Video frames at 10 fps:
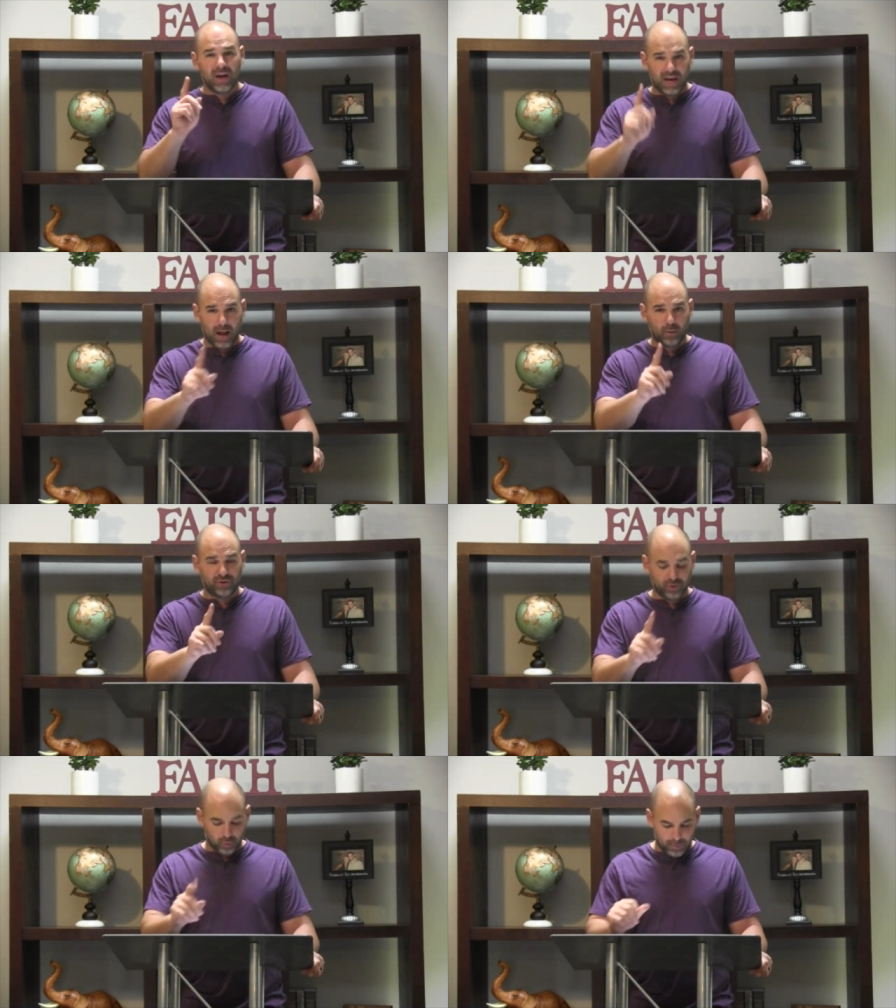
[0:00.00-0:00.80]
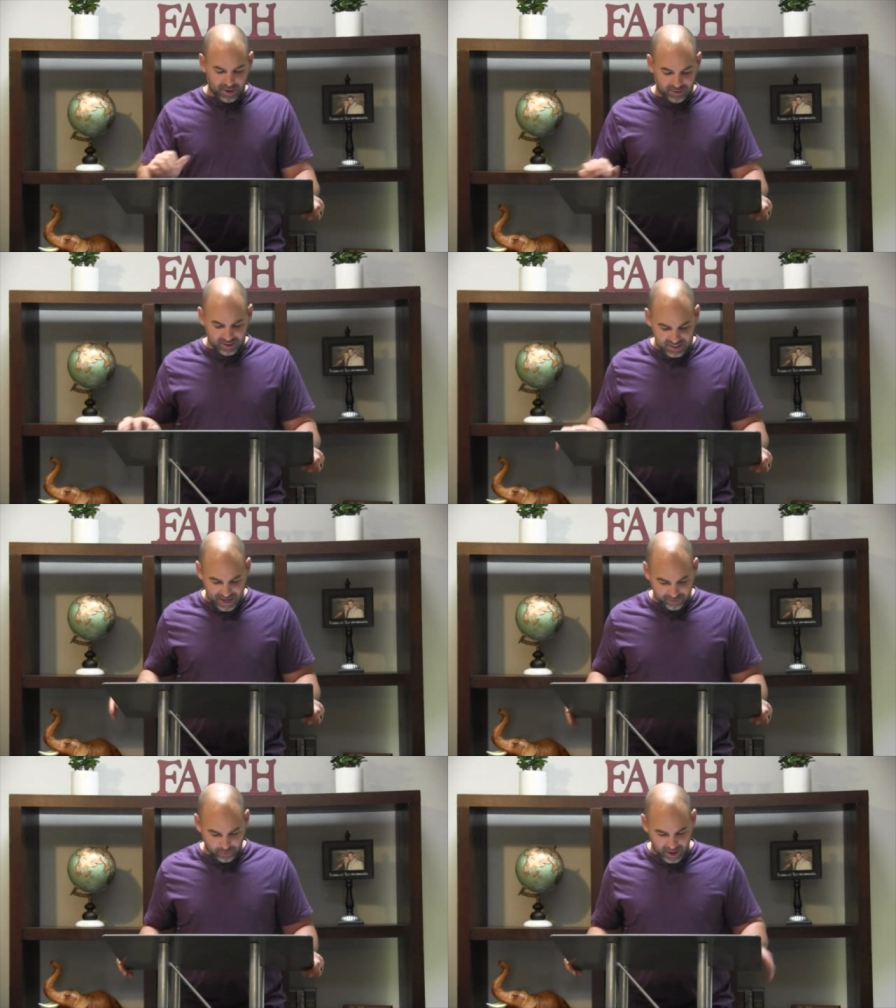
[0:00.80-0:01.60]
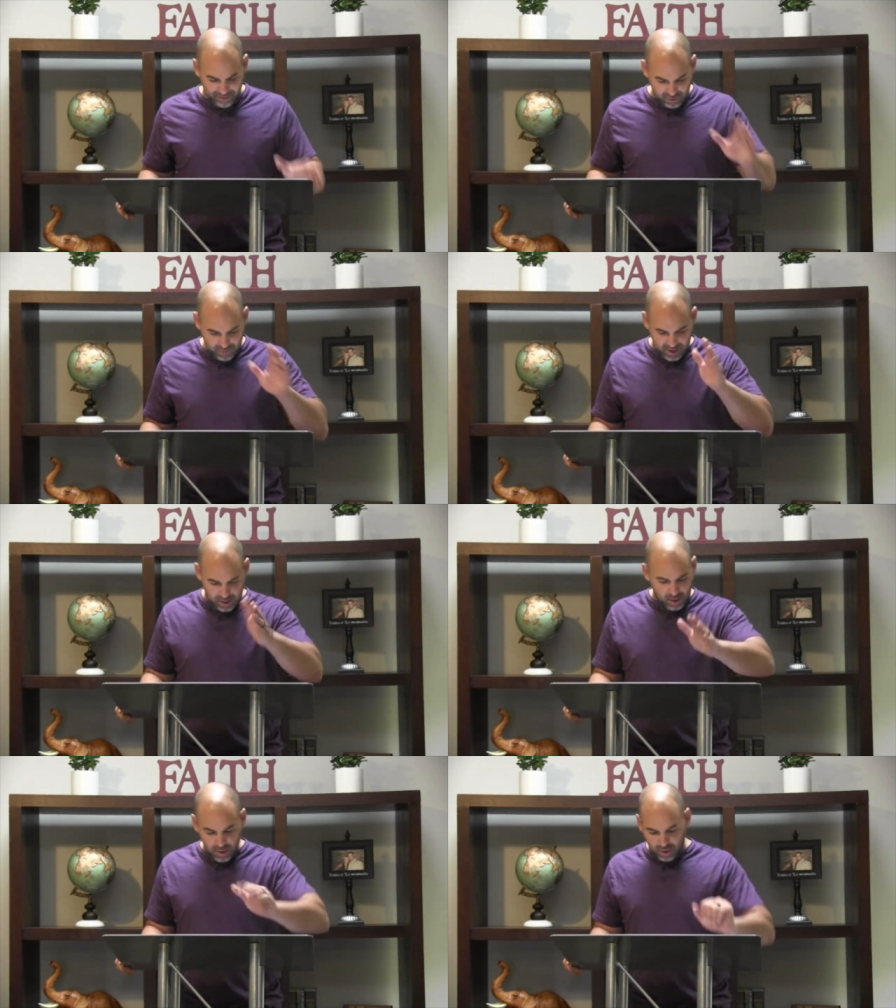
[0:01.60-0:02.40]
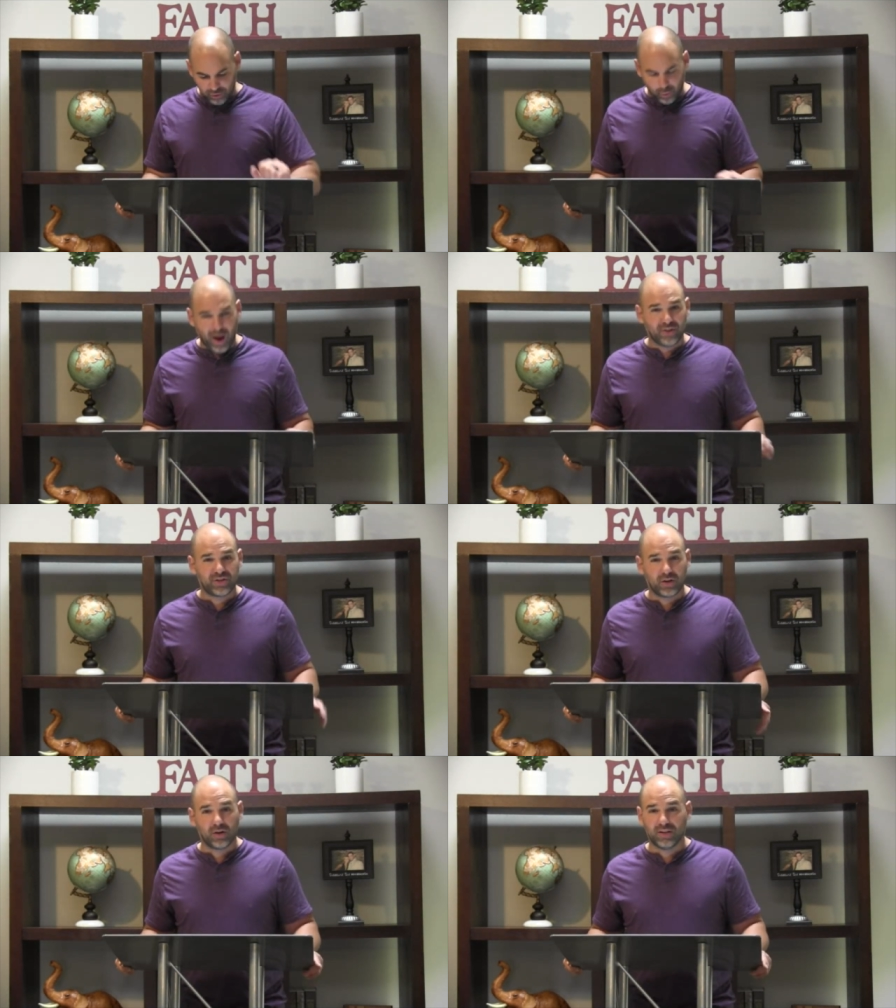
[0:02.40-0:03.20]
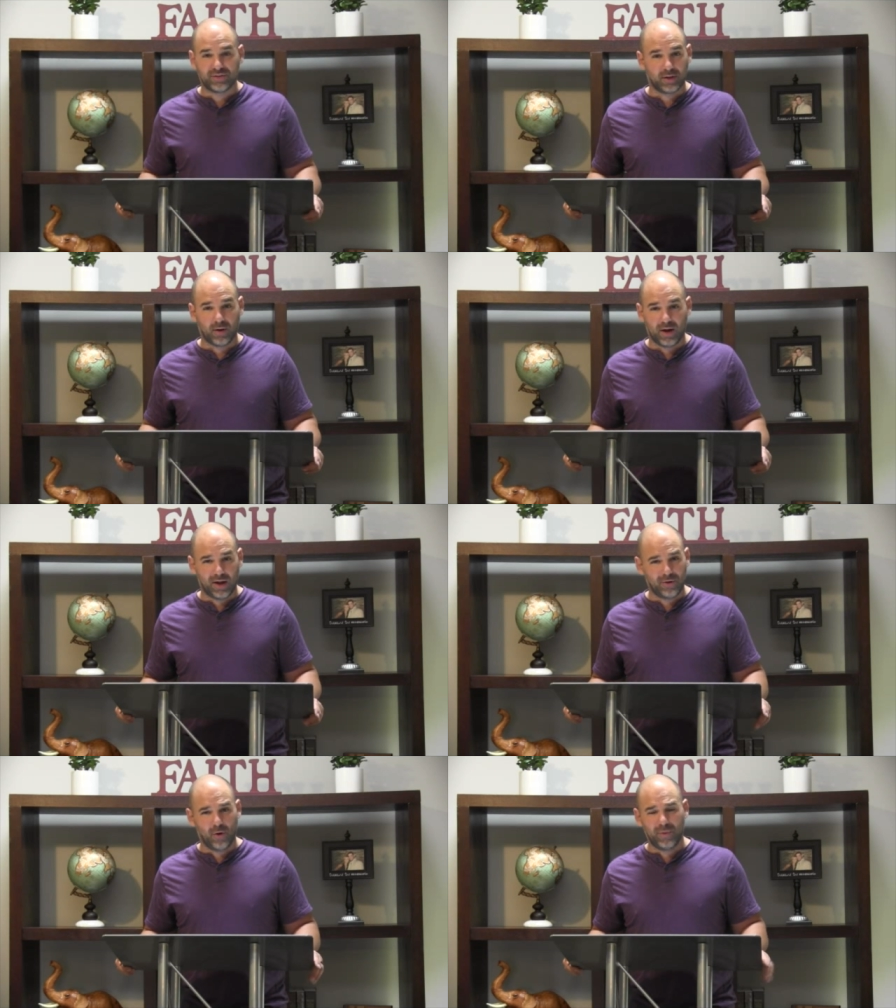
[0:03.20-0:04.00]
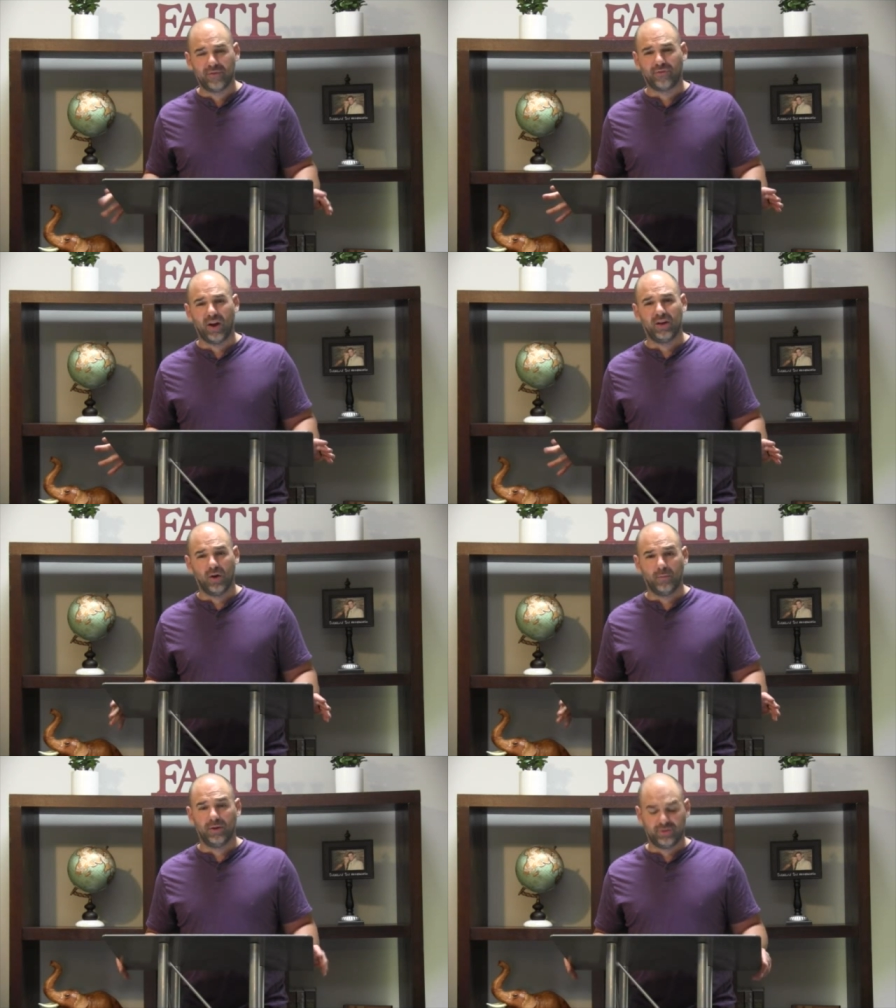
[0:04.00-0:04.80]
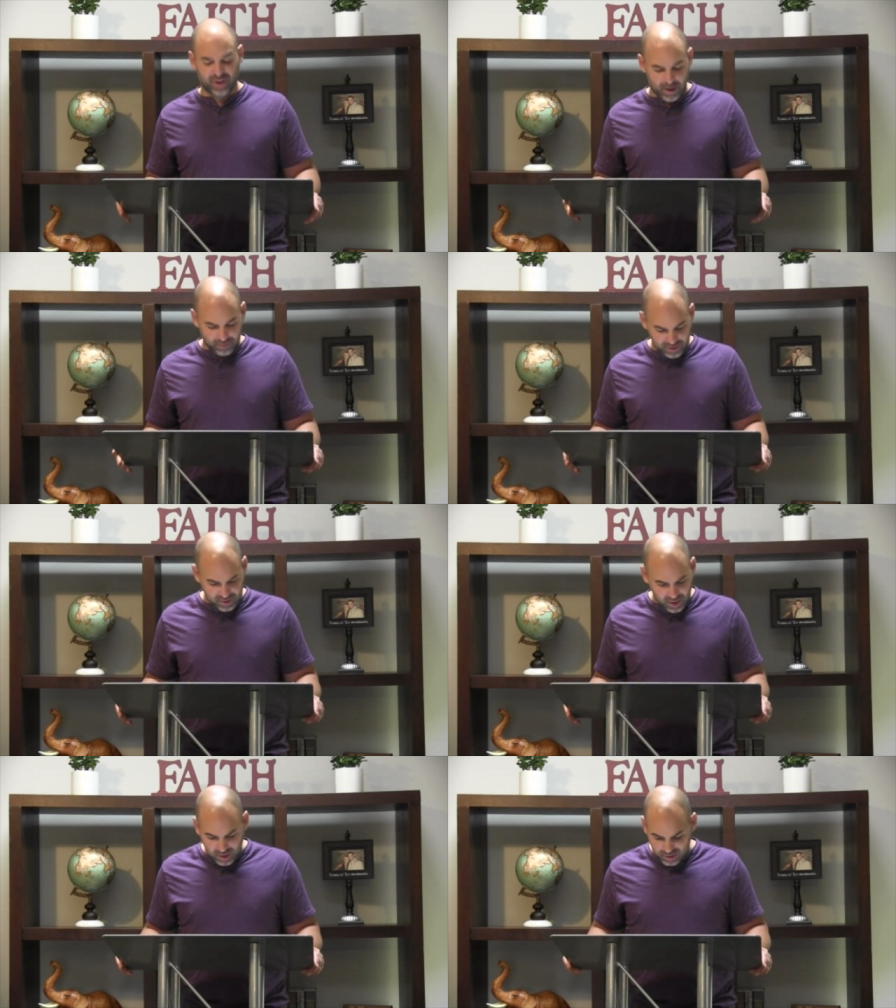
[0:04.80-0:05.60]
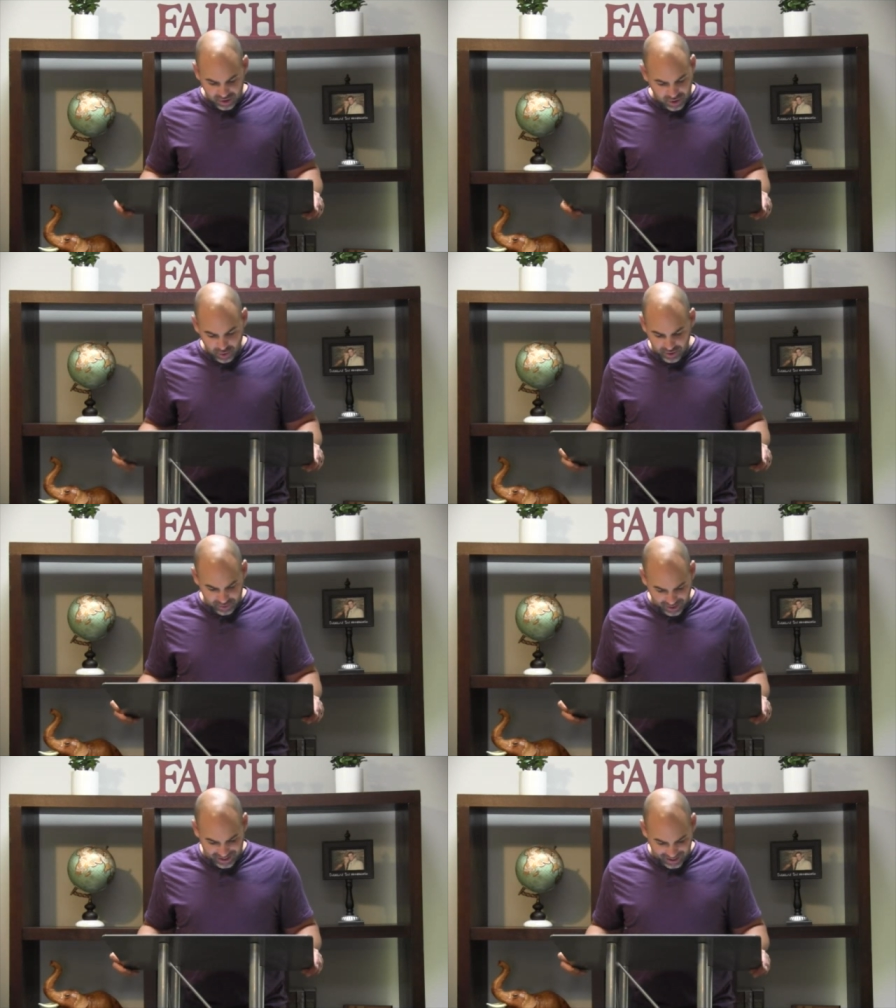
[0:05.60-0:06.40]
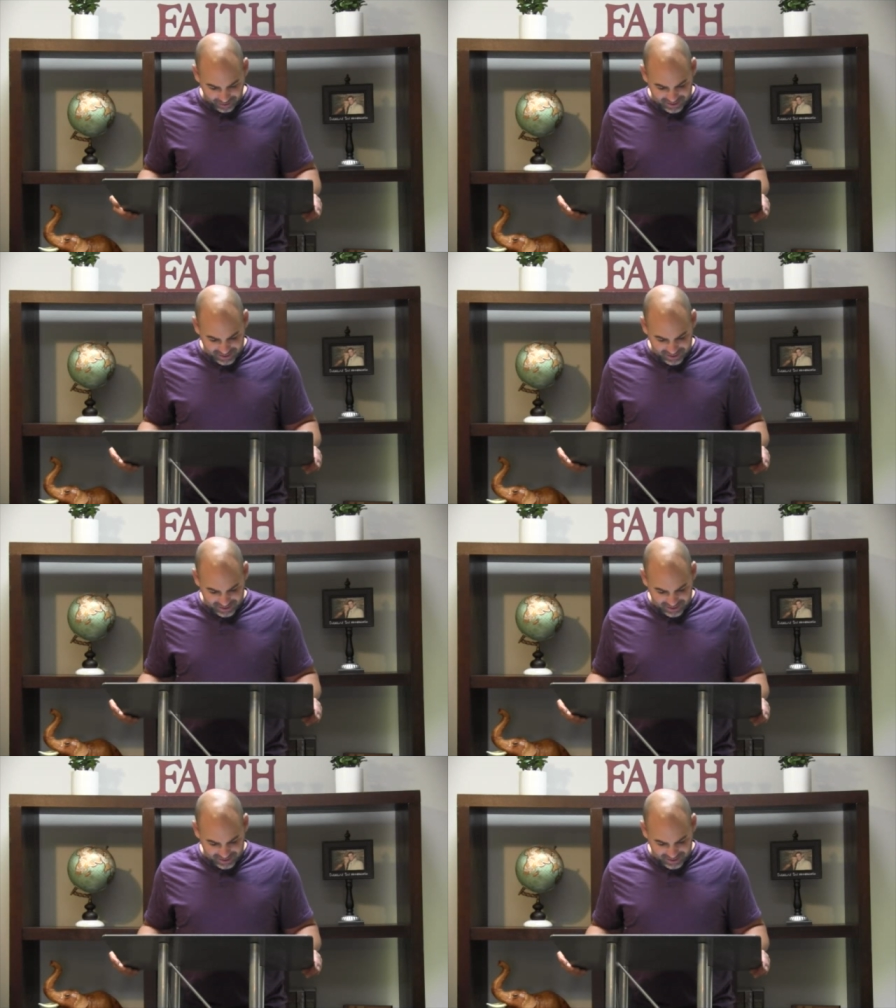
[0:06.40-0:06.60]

And I want you to repeat this after me. Everybody who's watching or listening right now, don't be afraid, don't be ashamed. Just, just do this right now.